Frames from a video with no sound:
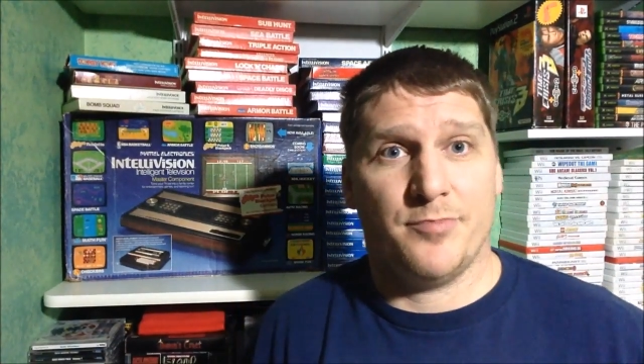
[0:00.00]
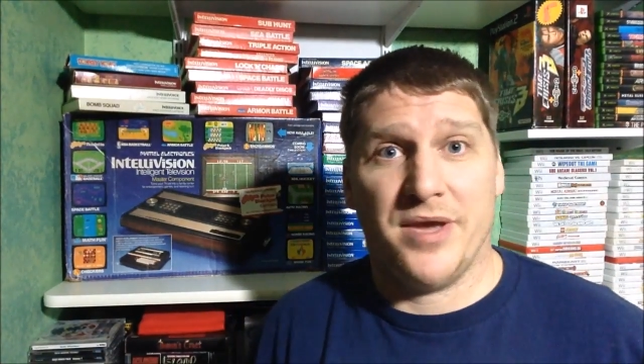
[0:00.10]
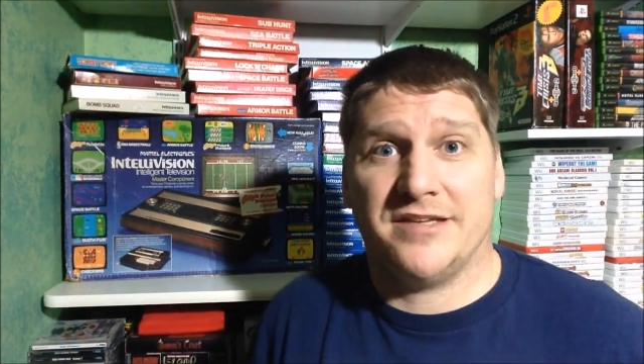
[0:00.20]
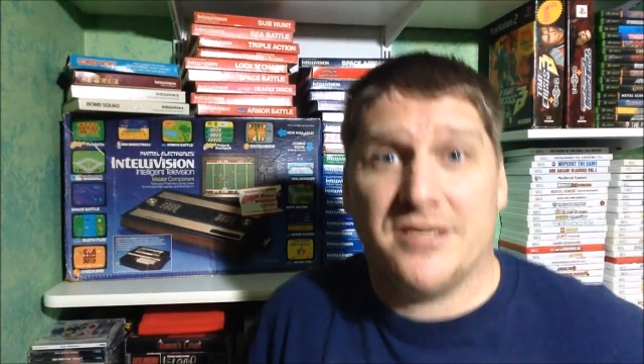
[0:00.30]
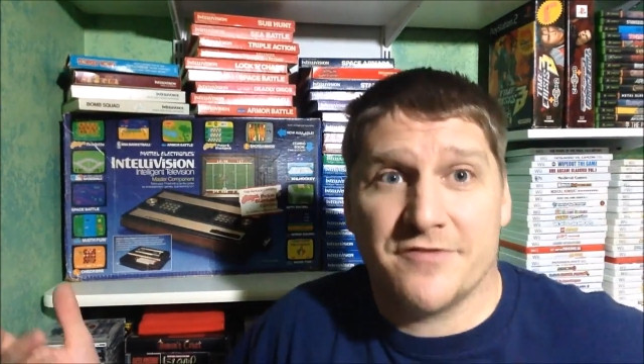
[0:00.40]

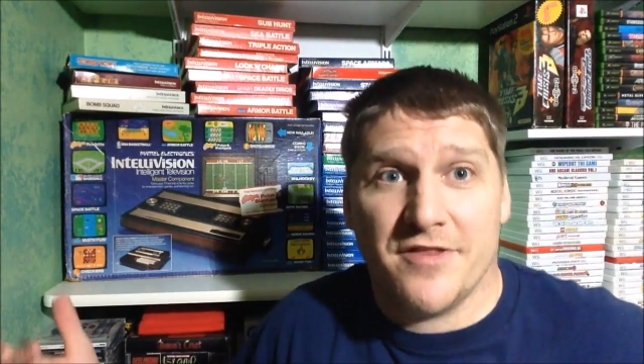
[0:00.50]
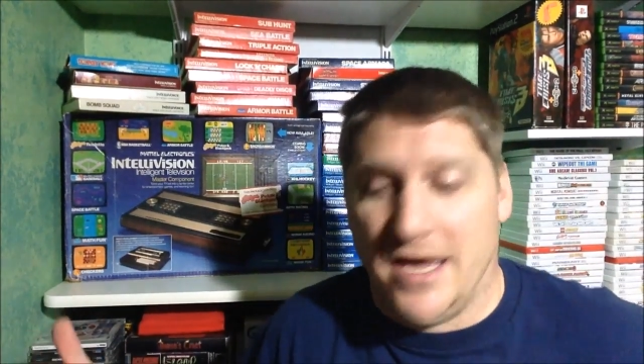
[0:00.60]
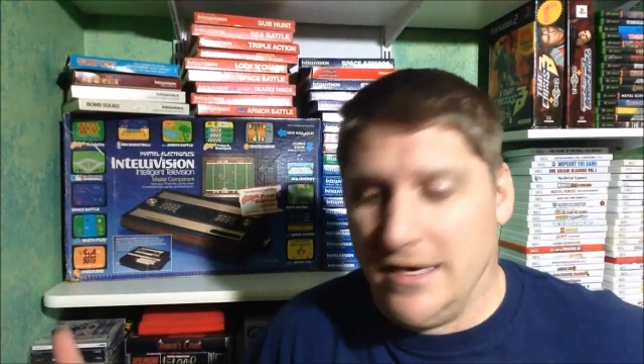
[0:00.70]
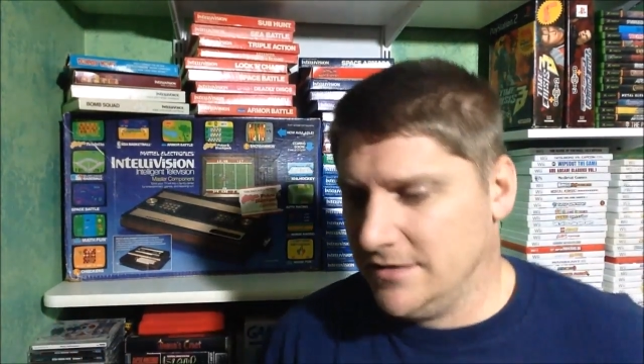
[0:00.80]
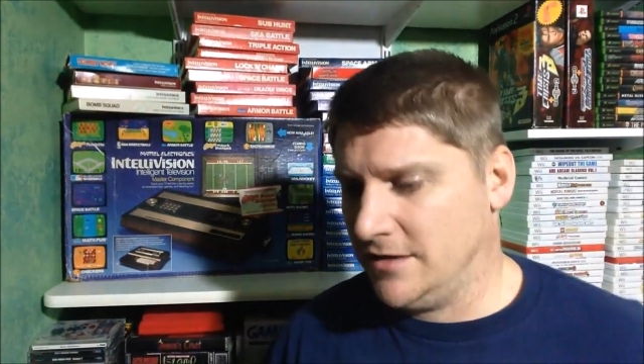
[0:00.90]
pay attention for
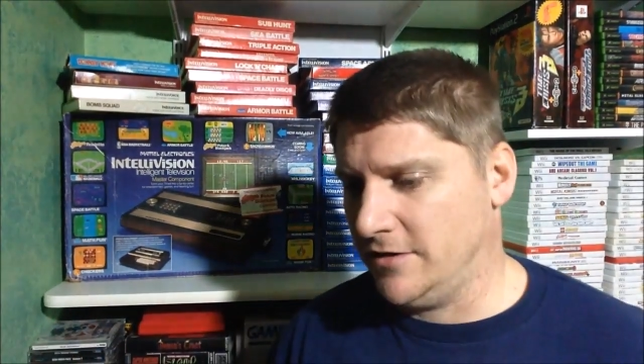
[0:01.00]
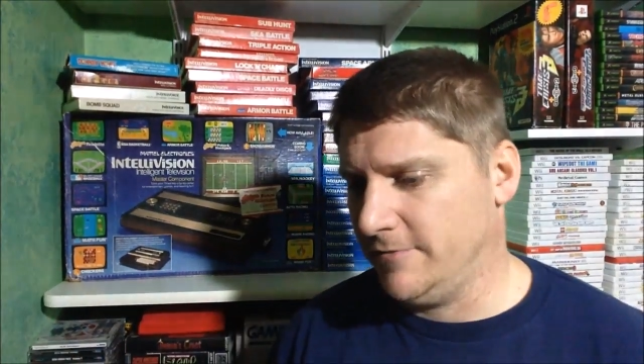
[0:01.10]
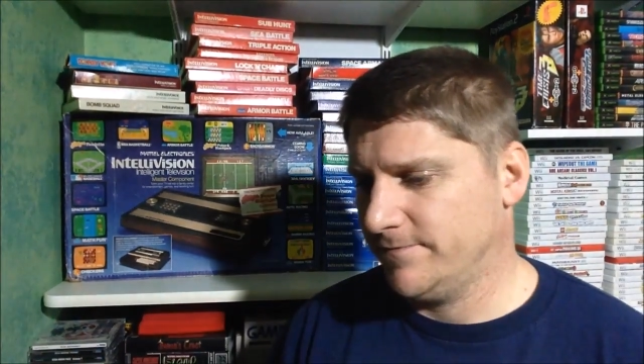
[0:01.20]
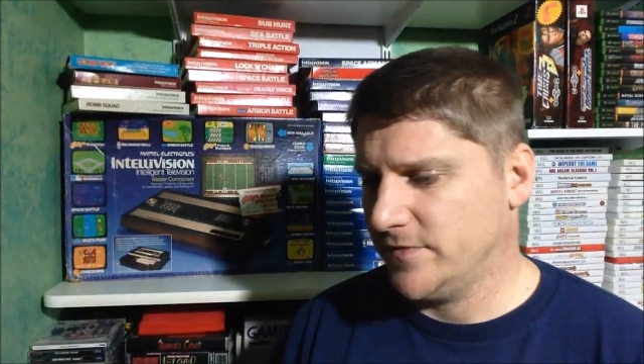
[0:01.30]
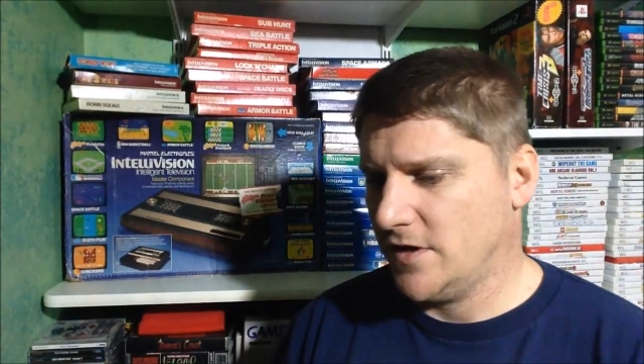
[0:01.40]
that. I don't
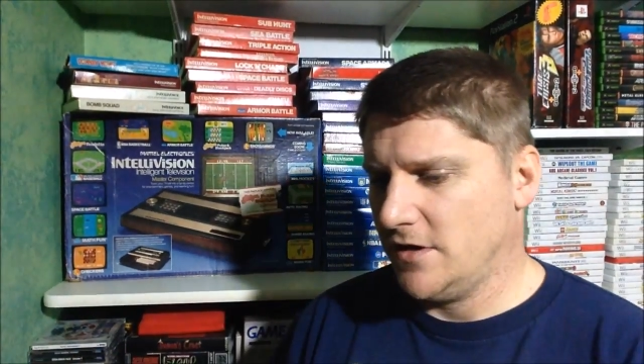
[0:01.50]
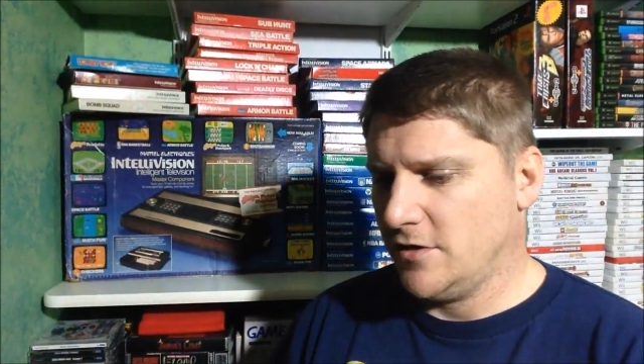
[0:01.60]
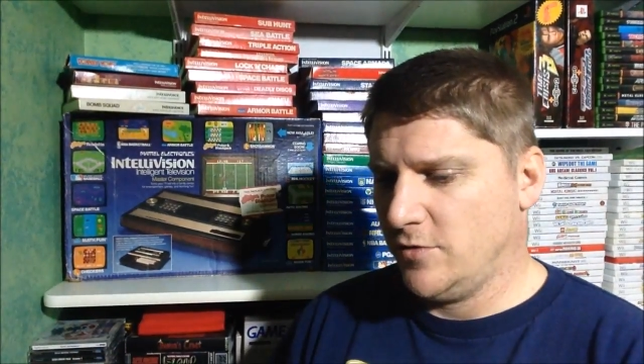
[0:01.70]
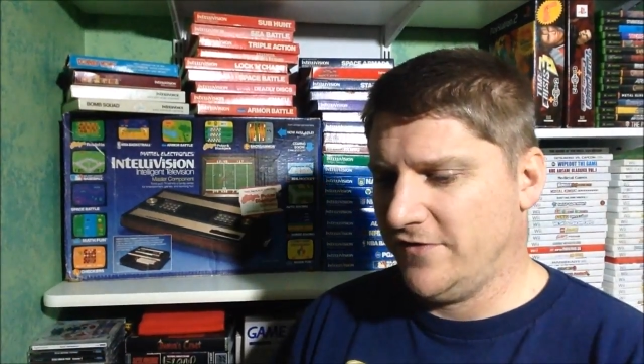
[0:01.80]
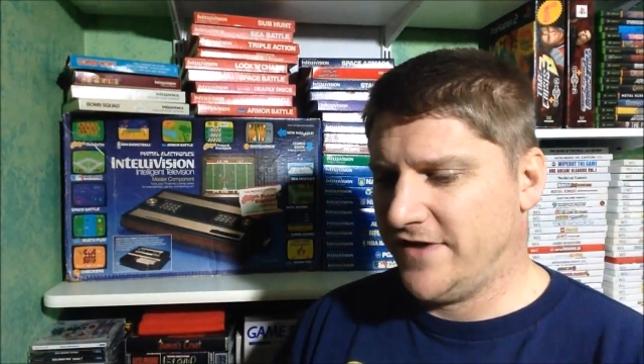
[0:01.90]
know.
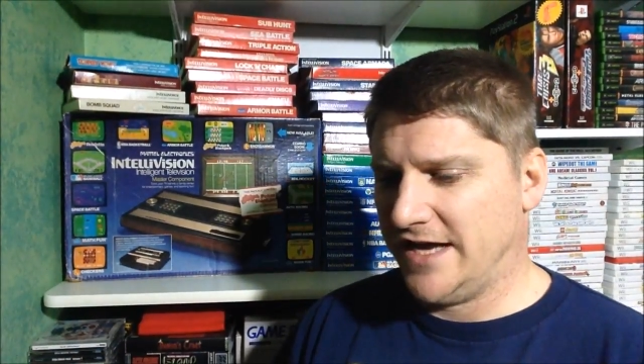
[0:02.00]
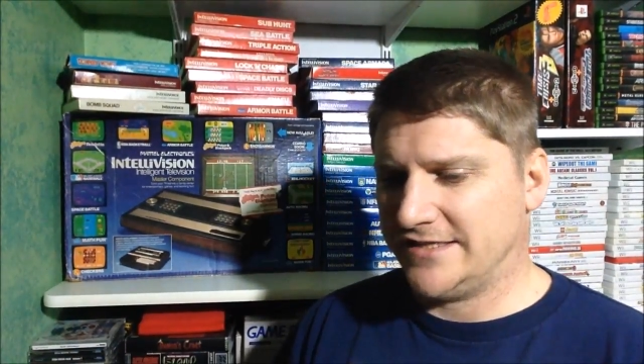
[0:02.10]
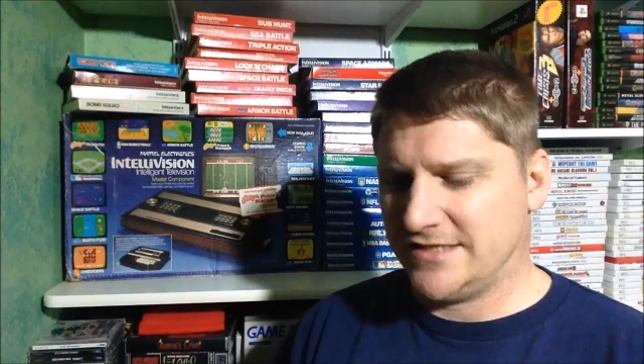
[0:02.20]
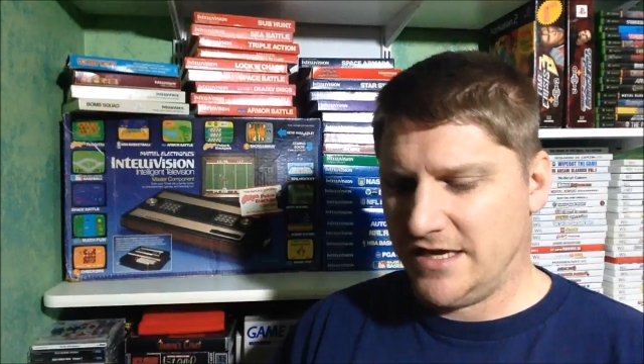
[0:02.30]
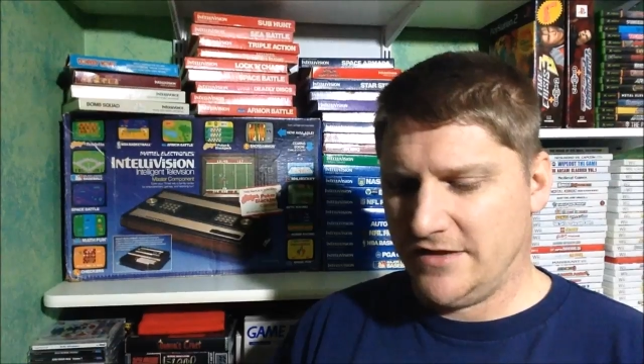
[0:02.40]
We've
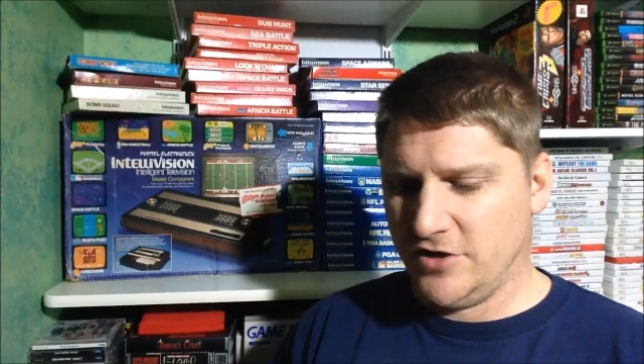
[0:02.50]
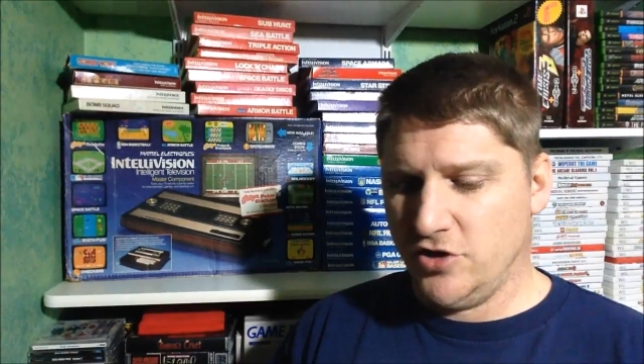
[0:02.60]
got the